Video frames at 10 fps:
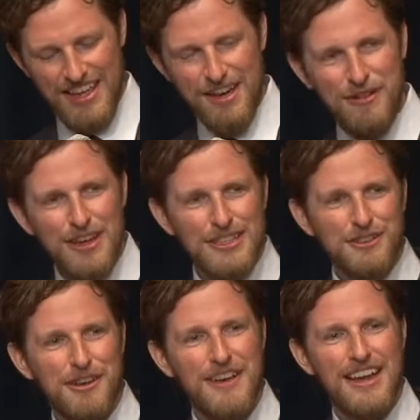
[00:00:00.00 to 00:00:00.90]
We also
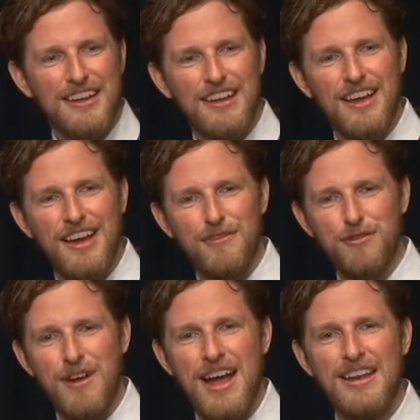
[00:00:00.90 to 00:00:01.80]
have had a, a
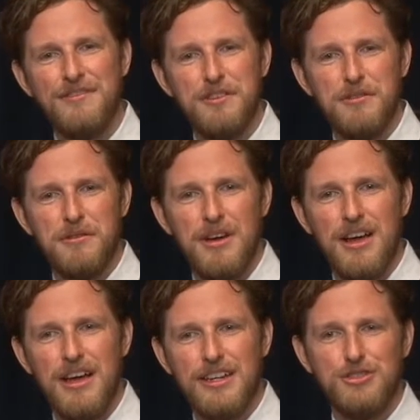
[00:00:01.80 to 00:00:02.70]
variety of new
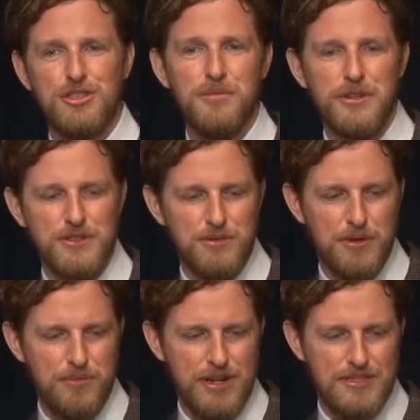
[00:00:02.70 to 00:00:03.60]
uh, contributors to
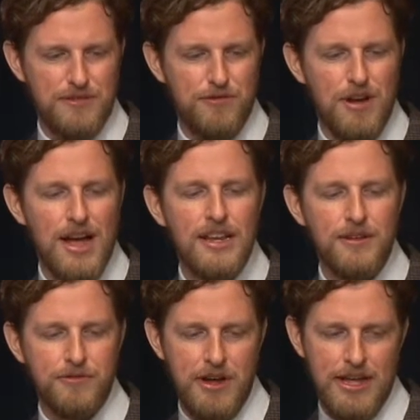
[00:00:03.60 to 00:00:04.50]
WordPress in a variety
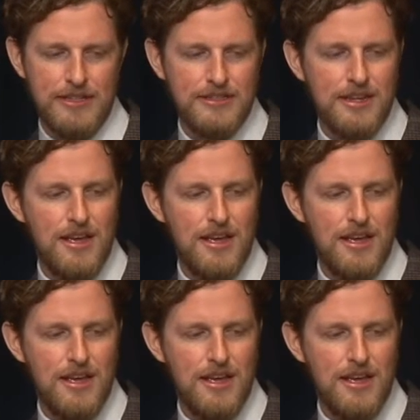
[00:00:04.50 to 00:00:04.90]
of ways.